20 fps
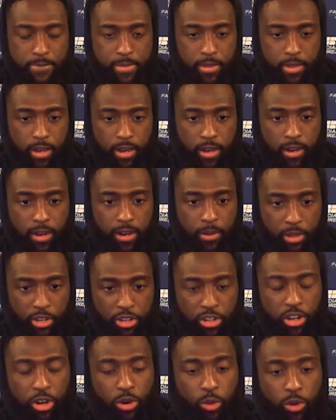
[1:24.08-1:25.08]
Um, you
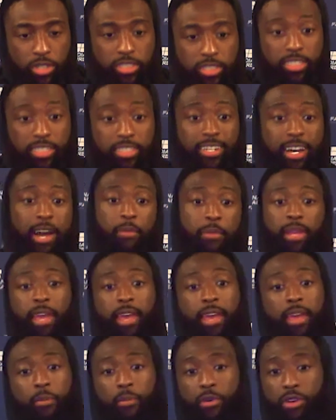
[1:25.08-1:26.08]
know, once the time
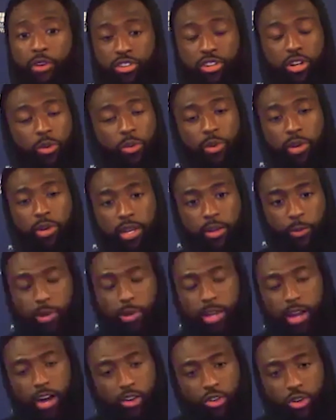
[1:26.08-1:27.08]
came where you know we we
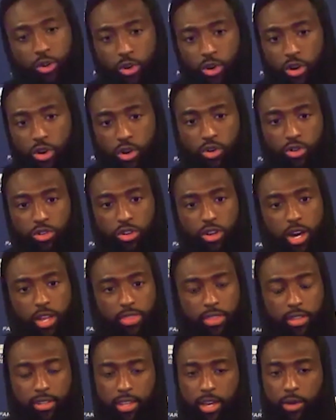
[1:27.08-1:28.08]
got on a roll, you know, I
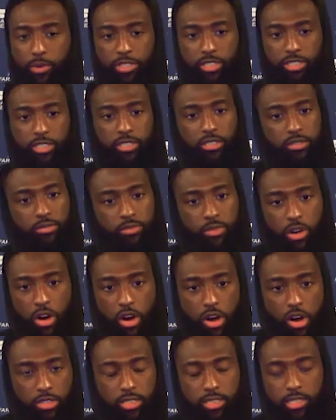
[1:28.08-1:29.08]
think that was just
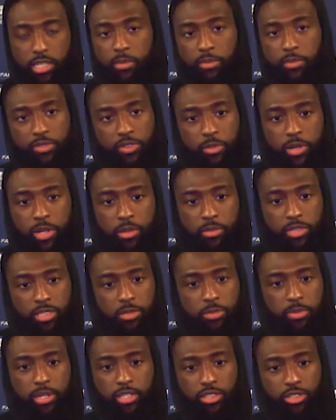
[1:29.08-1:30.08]
all stemmed from him
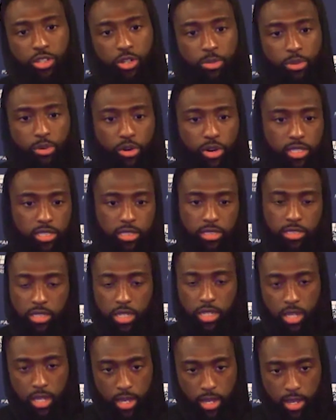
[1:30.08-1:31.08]
just being so poised and
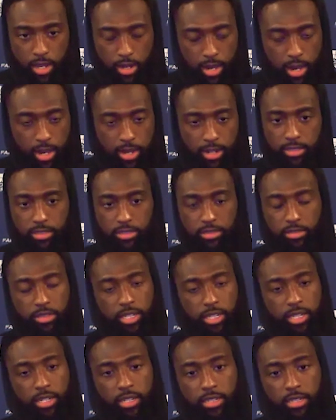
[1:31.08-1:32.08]
kind of
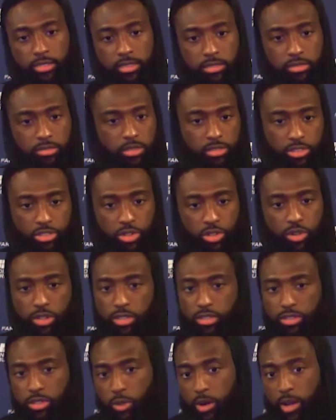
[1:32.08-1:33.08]
leading us and showing
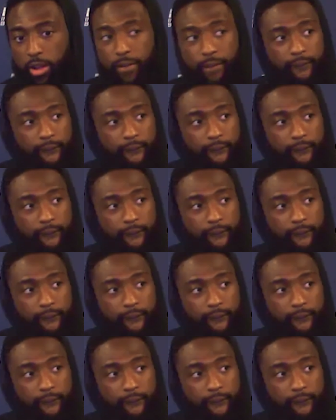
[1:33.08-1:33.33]
us the way.